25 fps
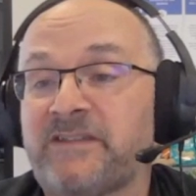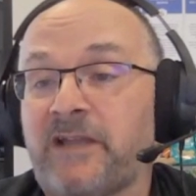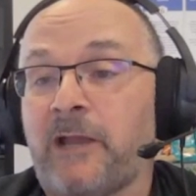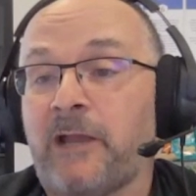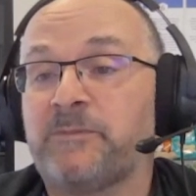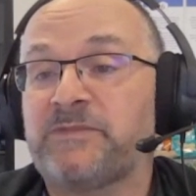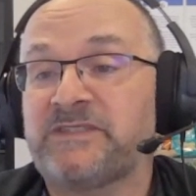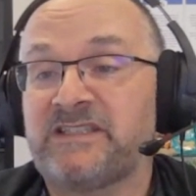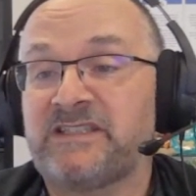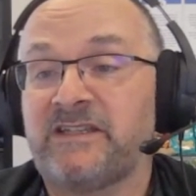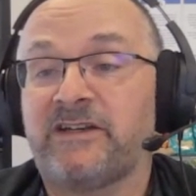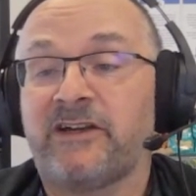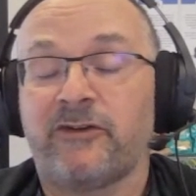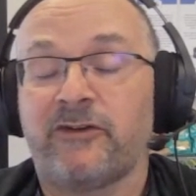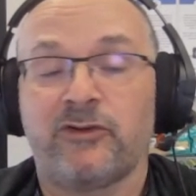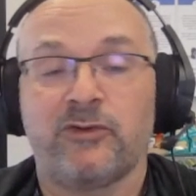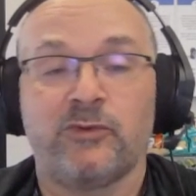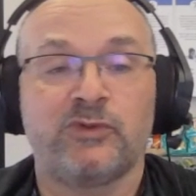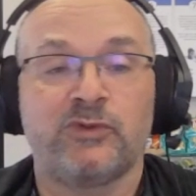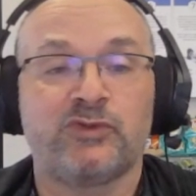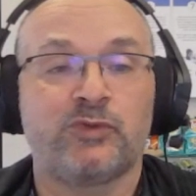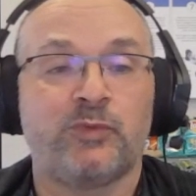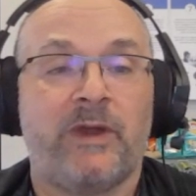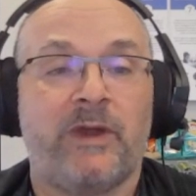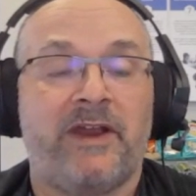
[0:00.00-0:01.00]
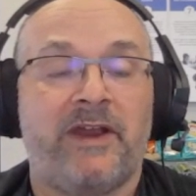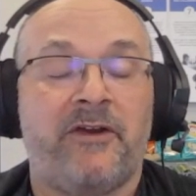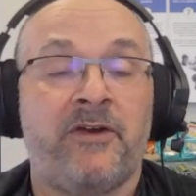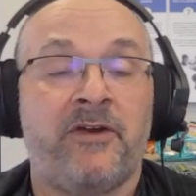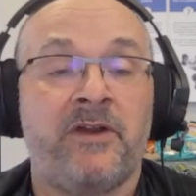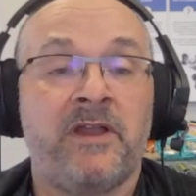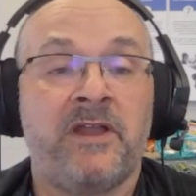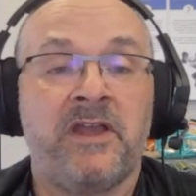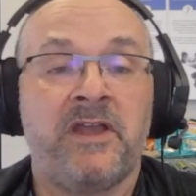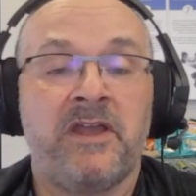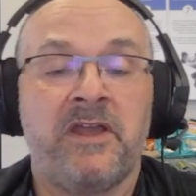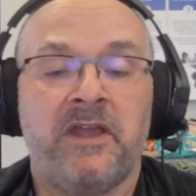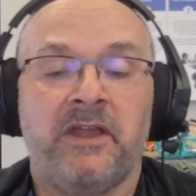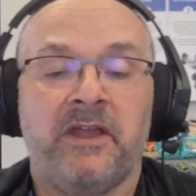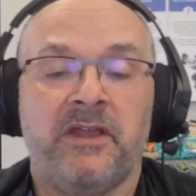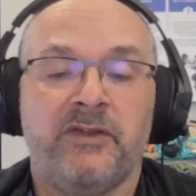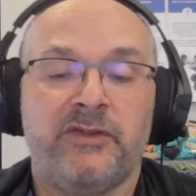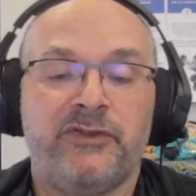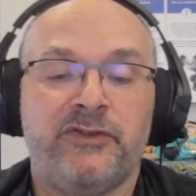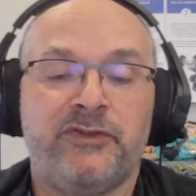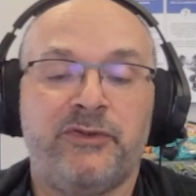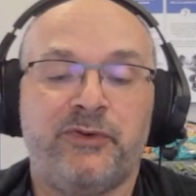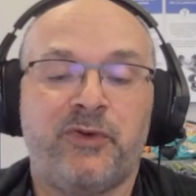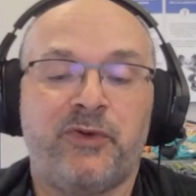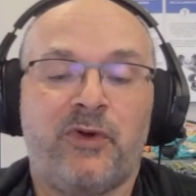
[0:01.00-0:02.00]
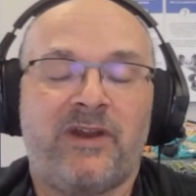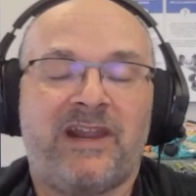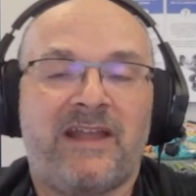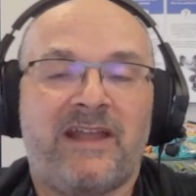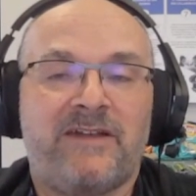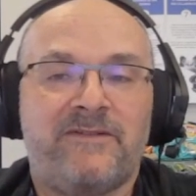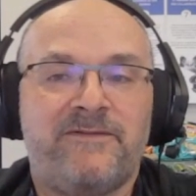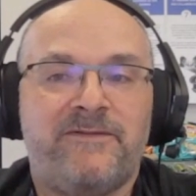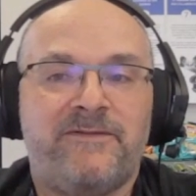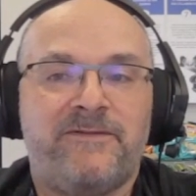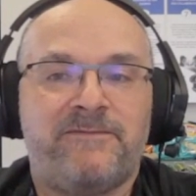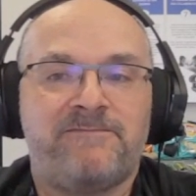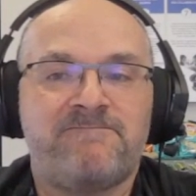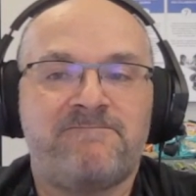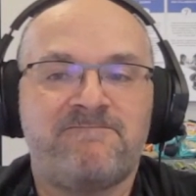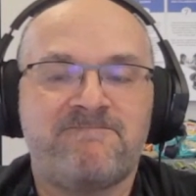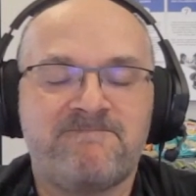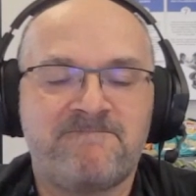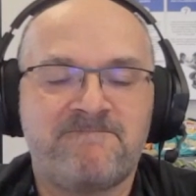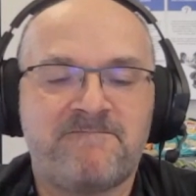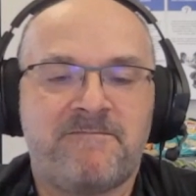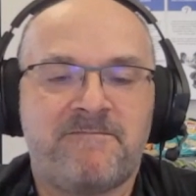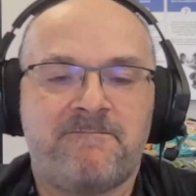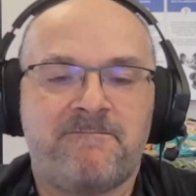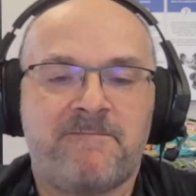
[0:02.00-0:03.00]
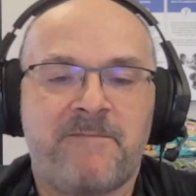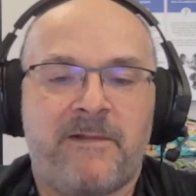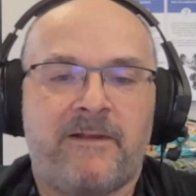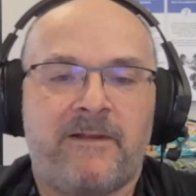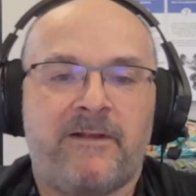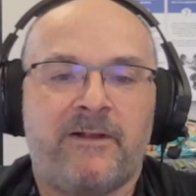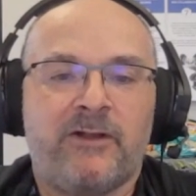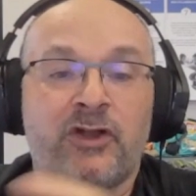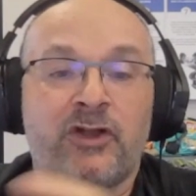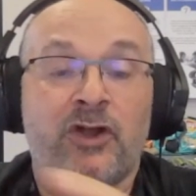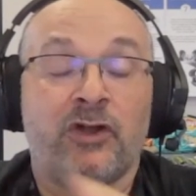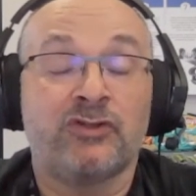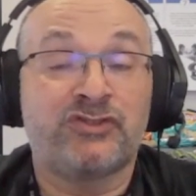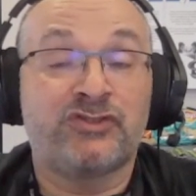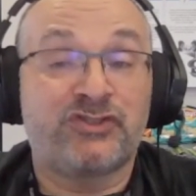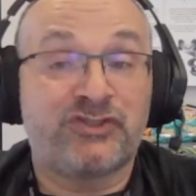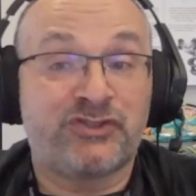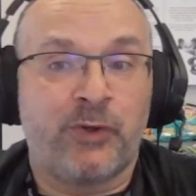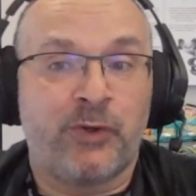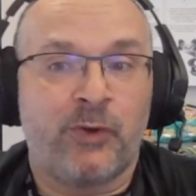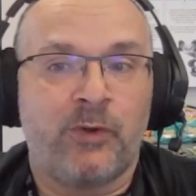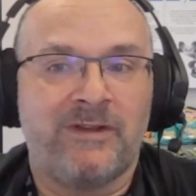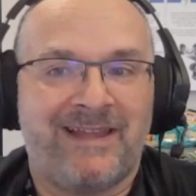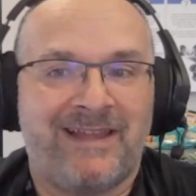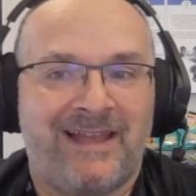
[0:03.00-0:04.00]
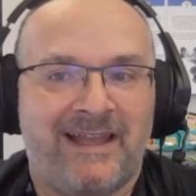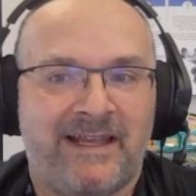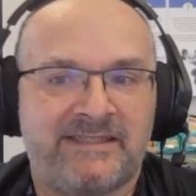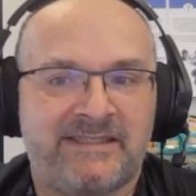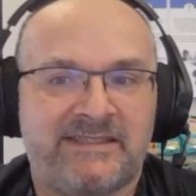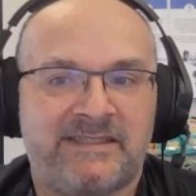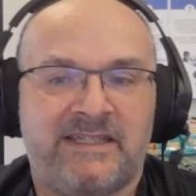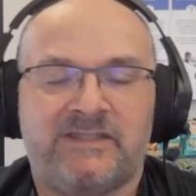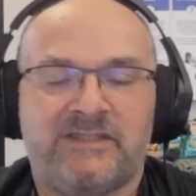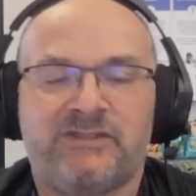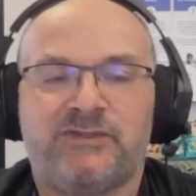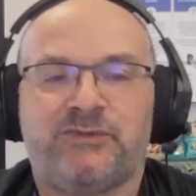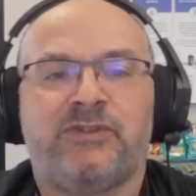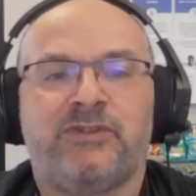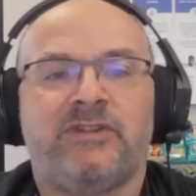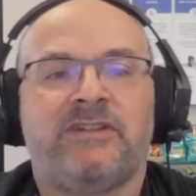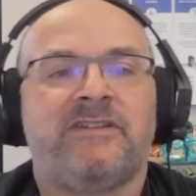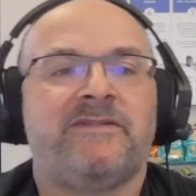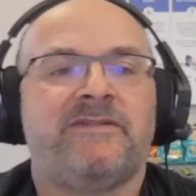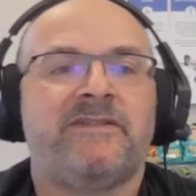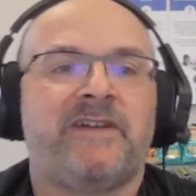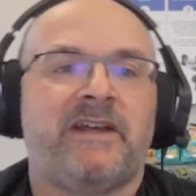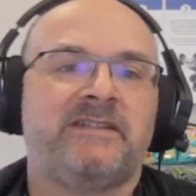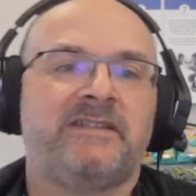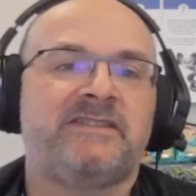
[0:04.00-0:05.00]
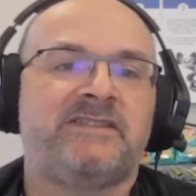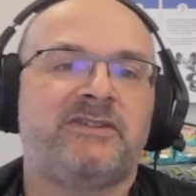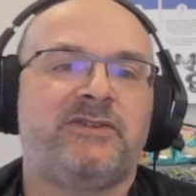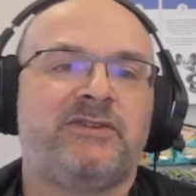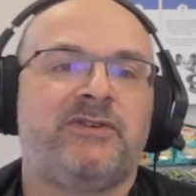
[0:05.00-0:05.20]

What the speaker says: type scenarios where you don't have console access to the device.